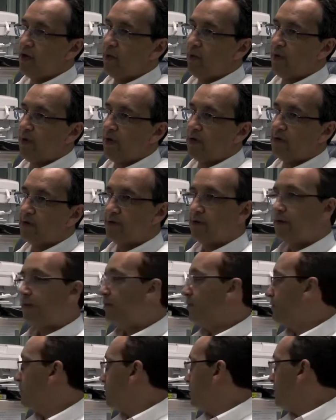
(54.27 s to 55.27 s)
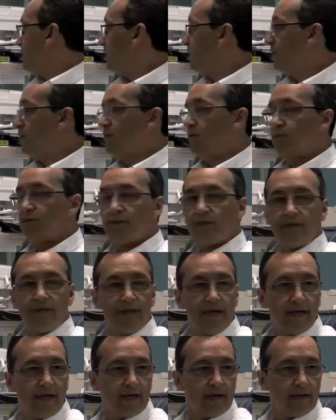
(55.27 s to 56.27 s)
We also use
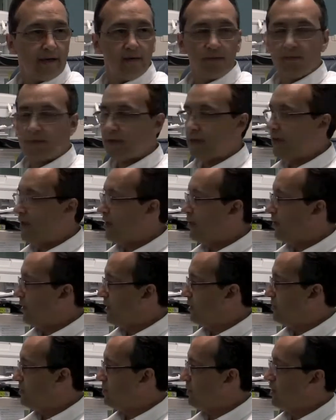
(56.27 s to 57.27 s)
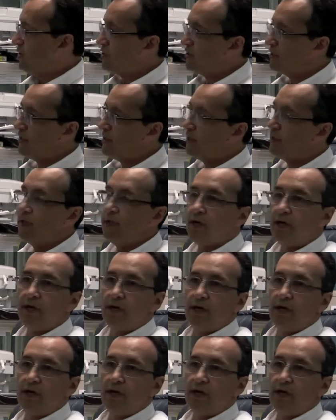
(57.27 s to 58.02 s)
the neck with a lot of range of motion.